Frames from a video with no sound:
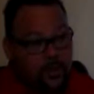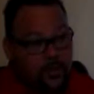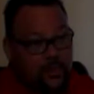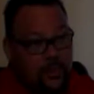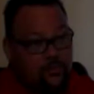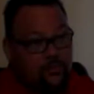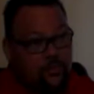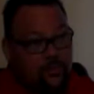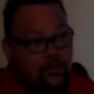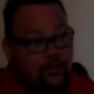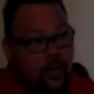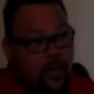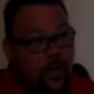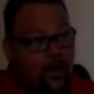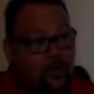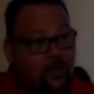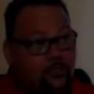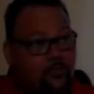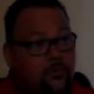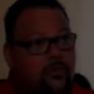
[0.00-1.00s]
back down to the
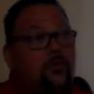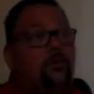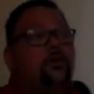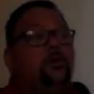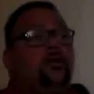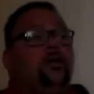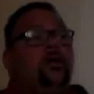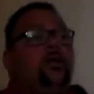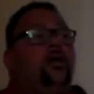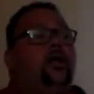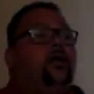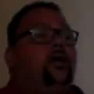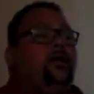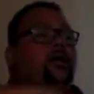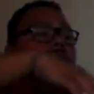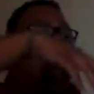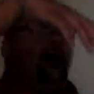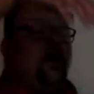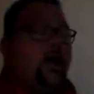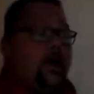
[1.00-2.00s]
bottom,
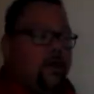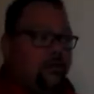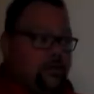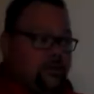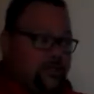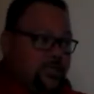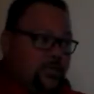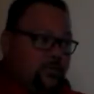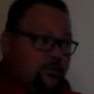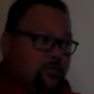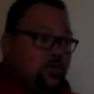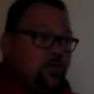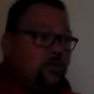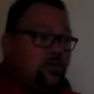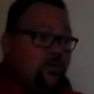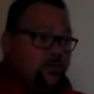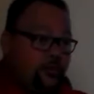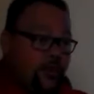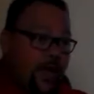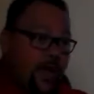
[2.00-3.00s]
CO2
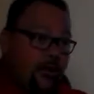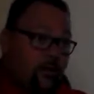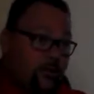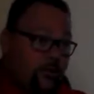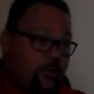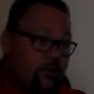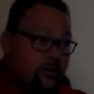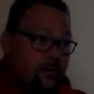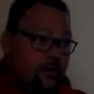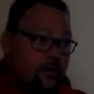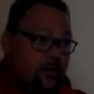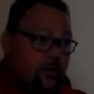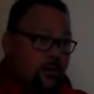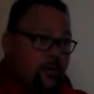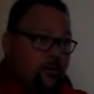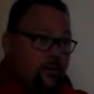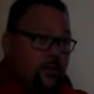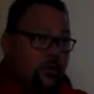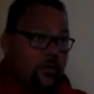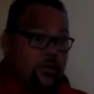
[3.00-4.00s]
moves out.
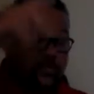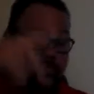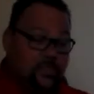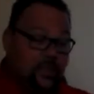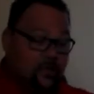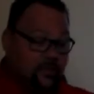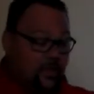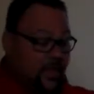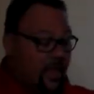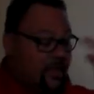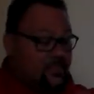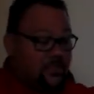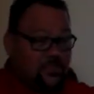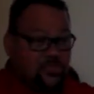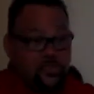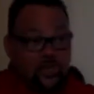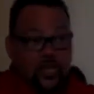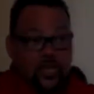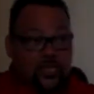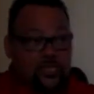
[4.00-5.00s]
Because gas
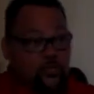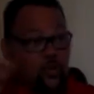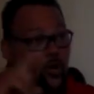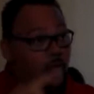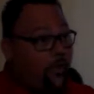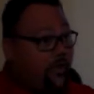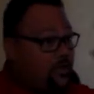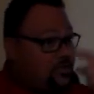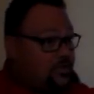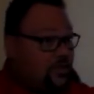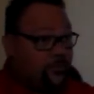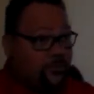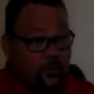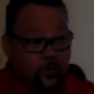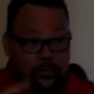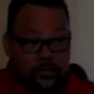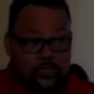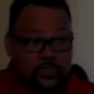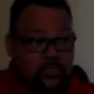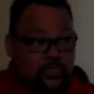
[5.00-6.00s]
exchange, all that stuff
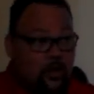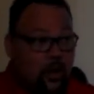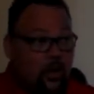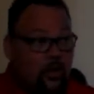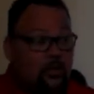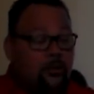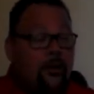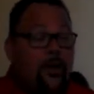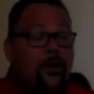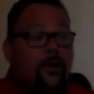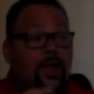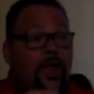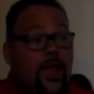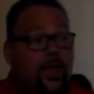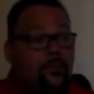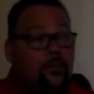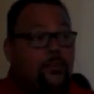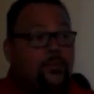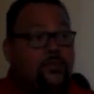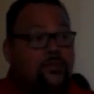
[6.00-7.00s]
that we just talked about
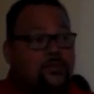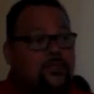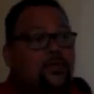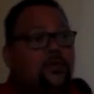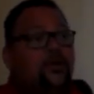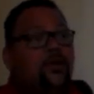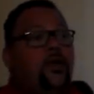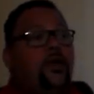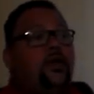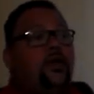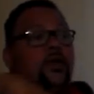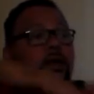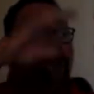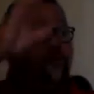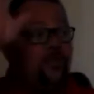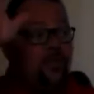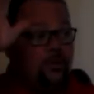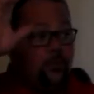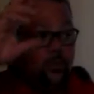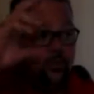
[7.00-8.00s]
happens, and then
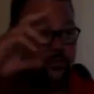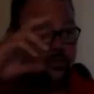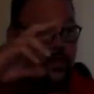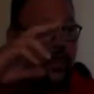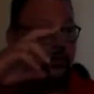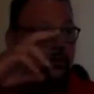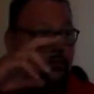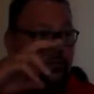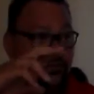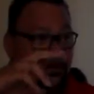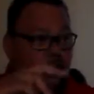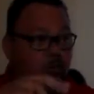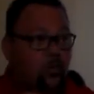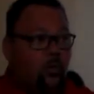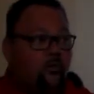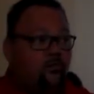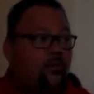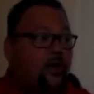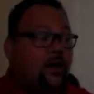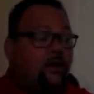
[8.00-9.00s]
everything moves out in
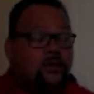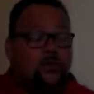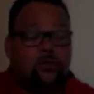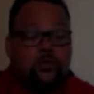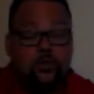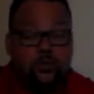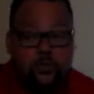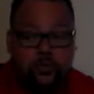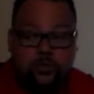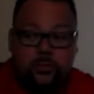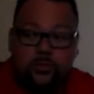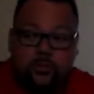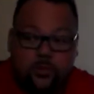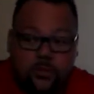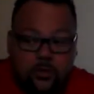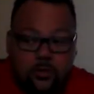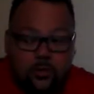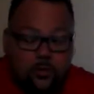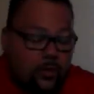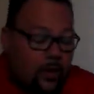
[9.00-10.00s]
one foul swoop,
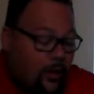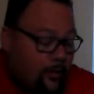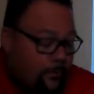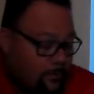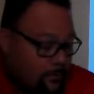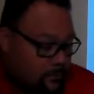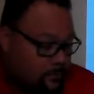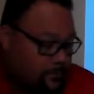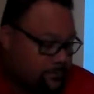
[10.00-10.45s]
okay?